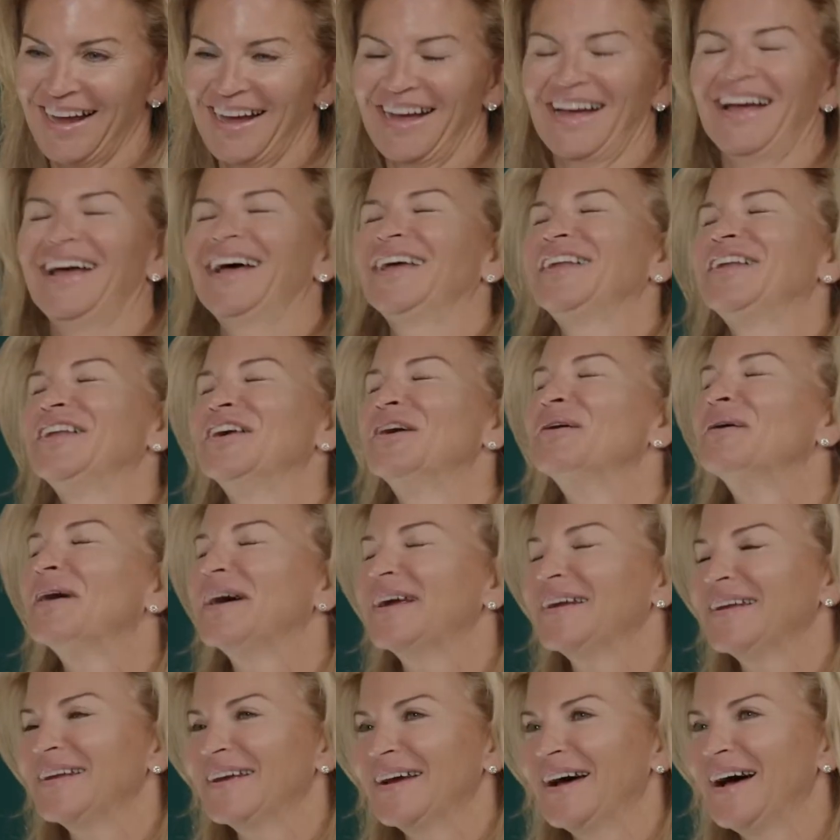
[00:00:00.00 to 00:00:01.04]
I had no
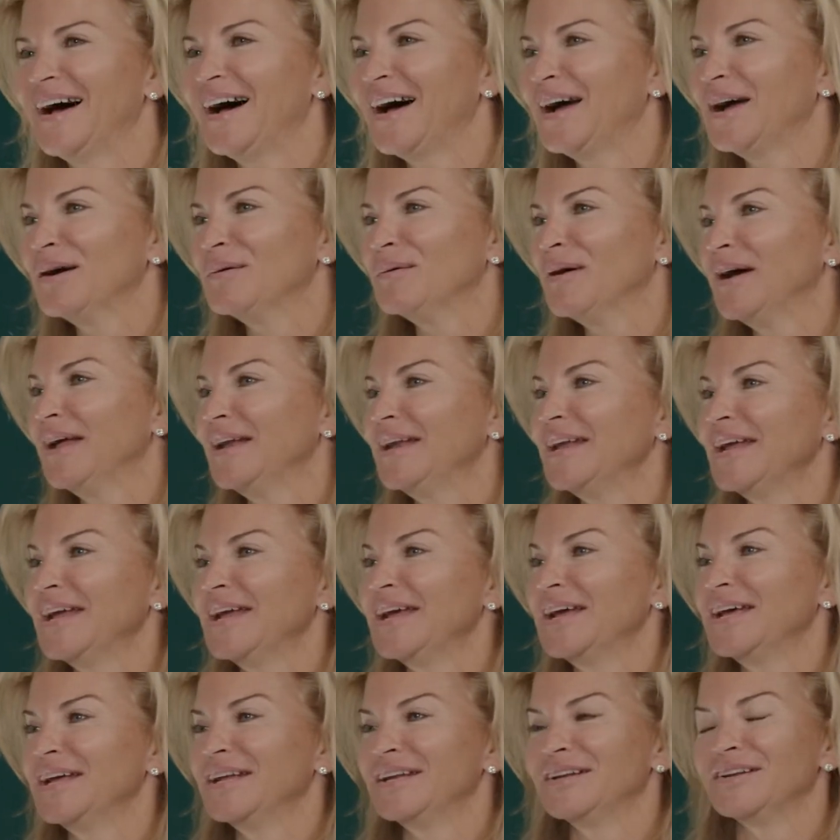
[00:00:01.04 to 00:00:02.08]
idea. I went
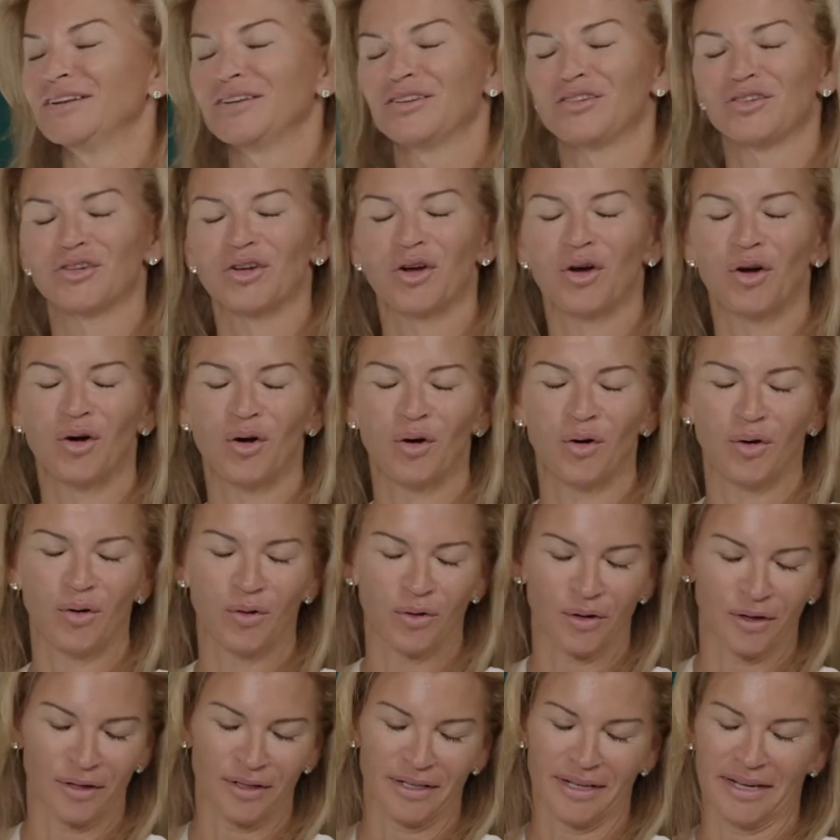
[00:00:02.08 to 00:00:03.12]
in
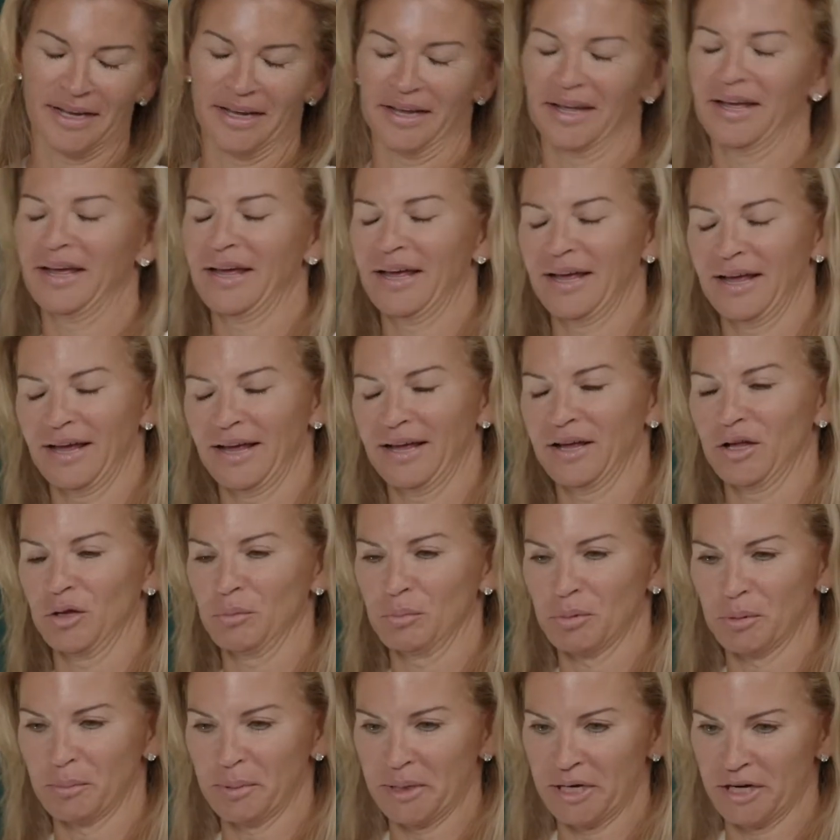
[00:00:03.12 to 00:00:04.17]
totally ill
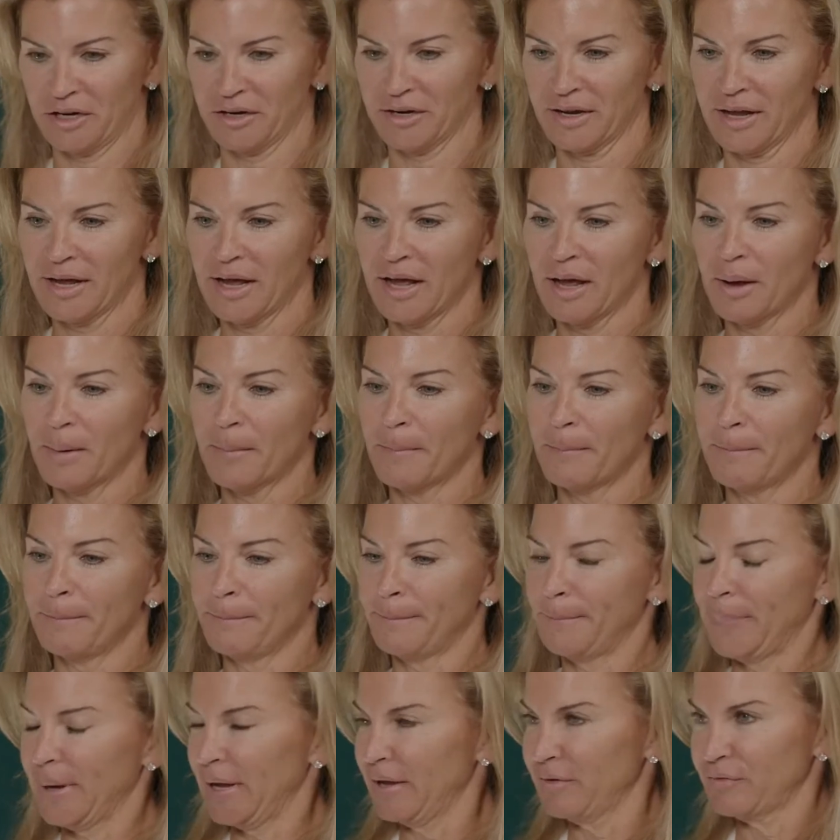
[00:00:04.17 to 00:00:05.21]
prepared,
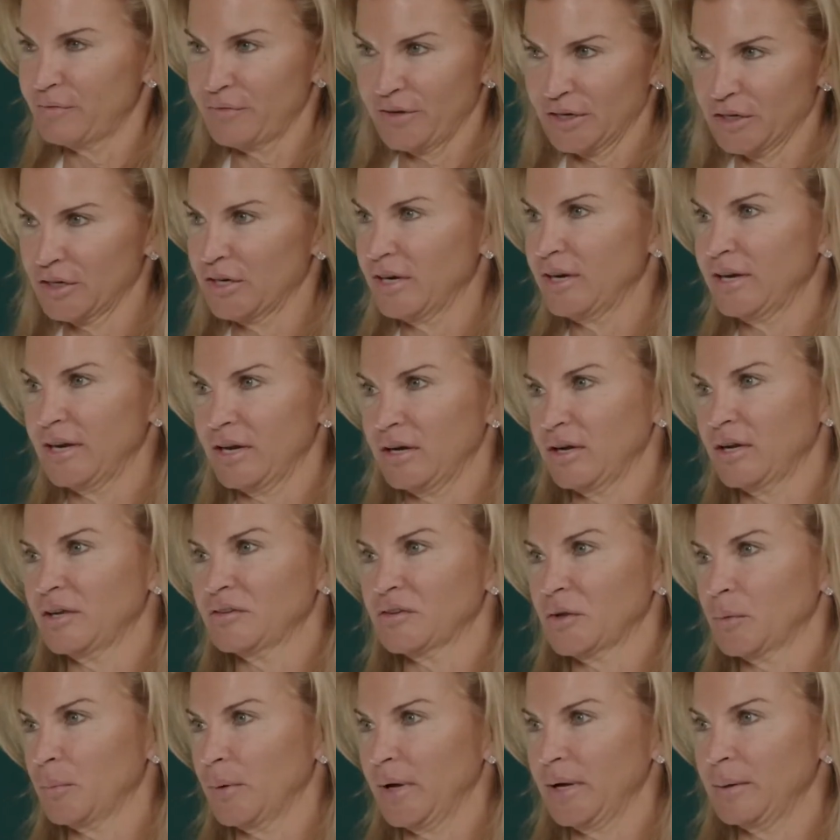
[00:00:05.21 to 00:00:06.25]
but figured it out
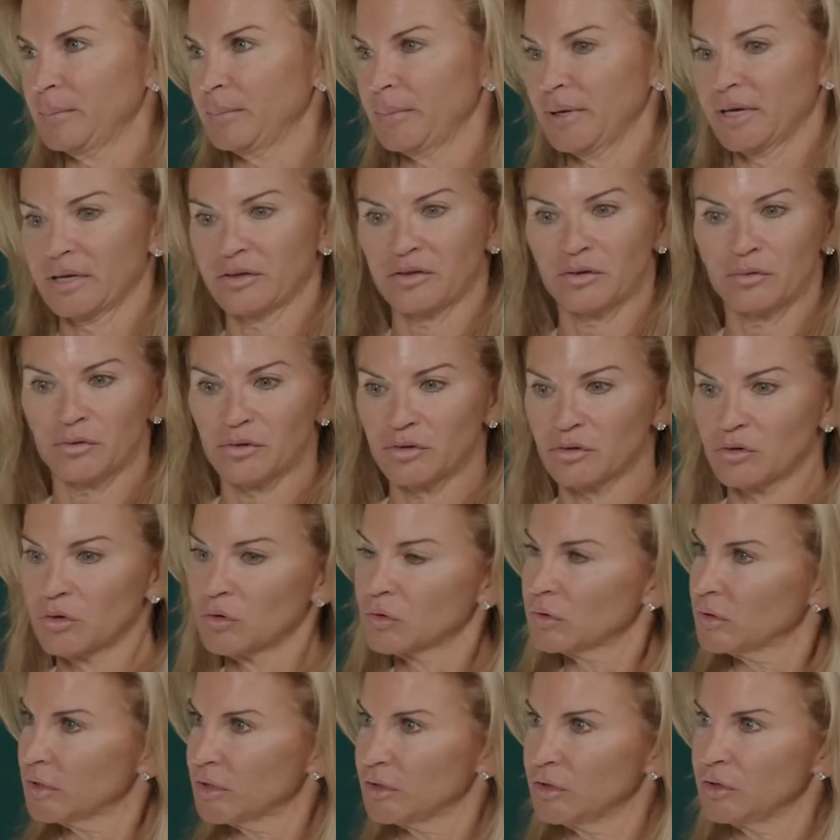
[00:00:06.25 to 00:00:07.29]
as I went because it was a
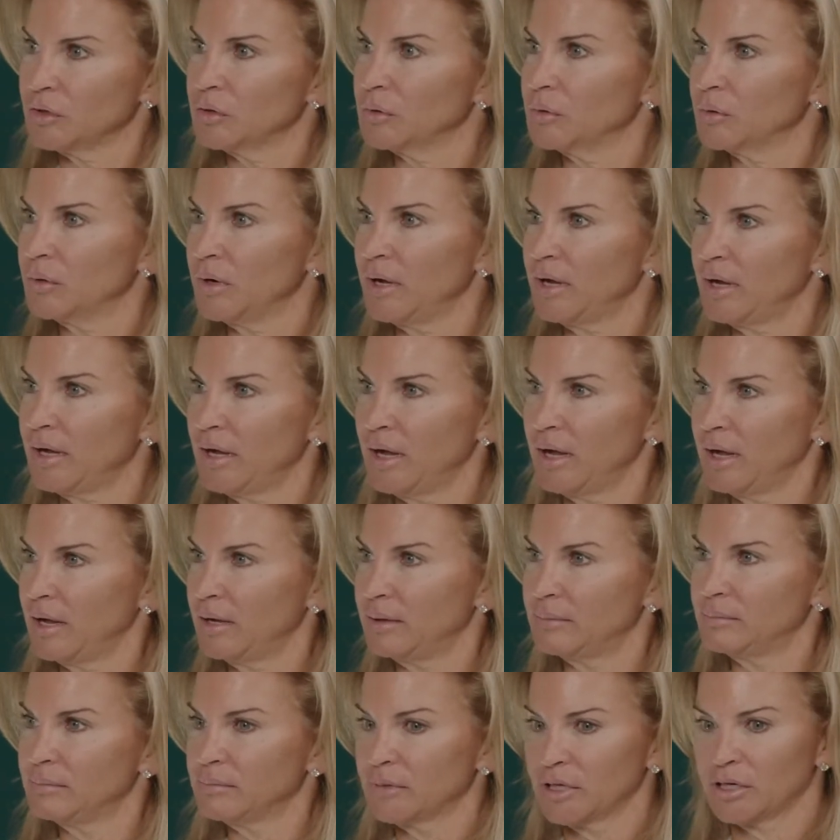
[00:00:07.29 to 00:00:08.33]
totally new,
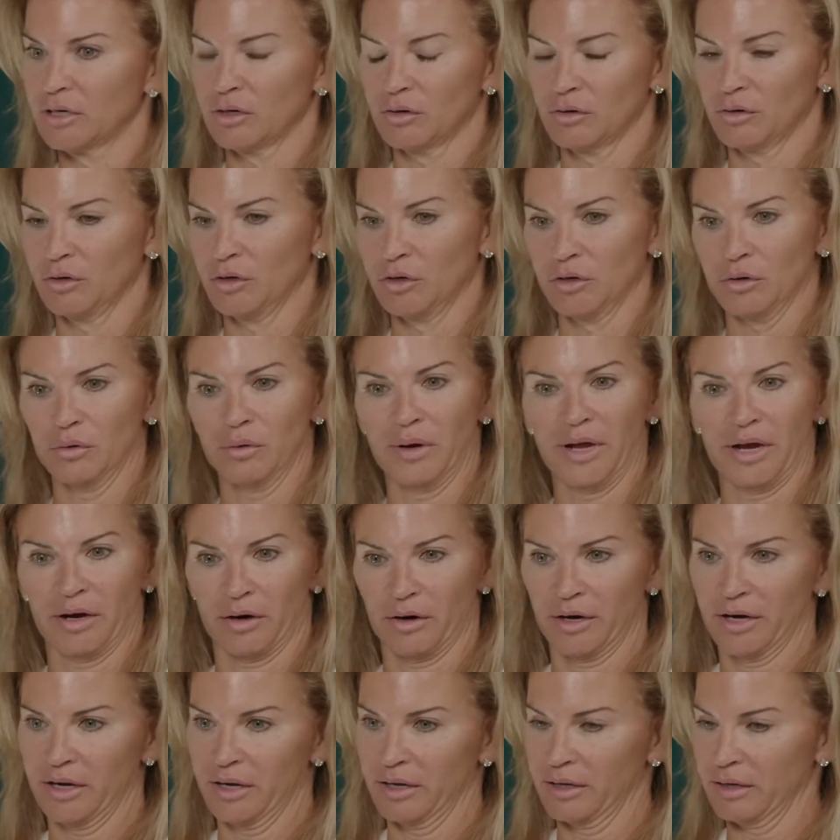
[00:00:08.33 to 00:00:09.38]
new
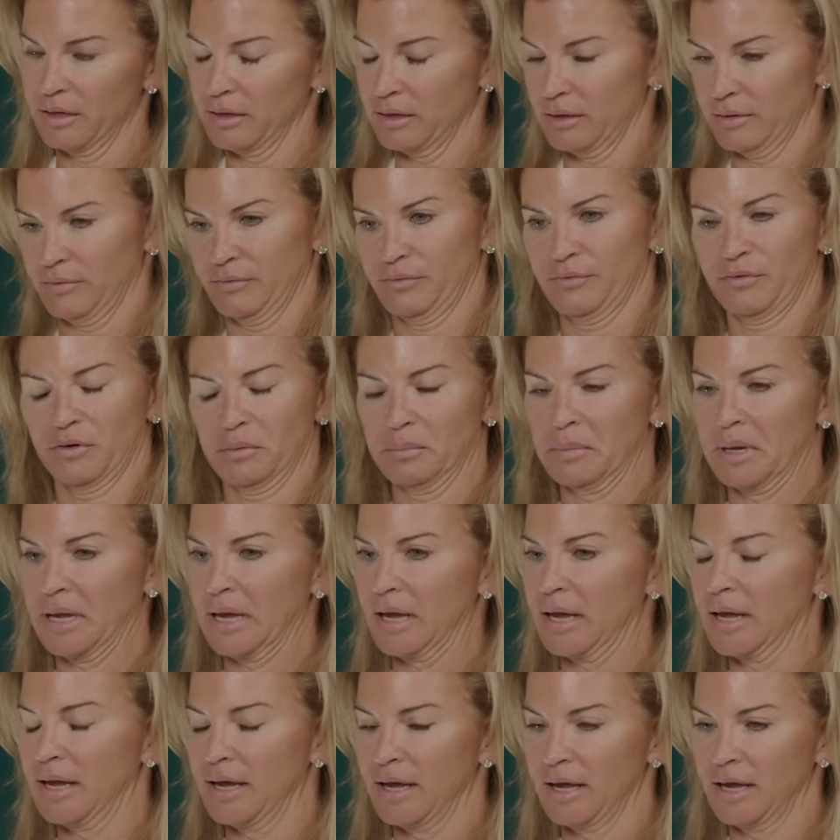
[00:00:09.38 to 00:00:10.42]
area for me.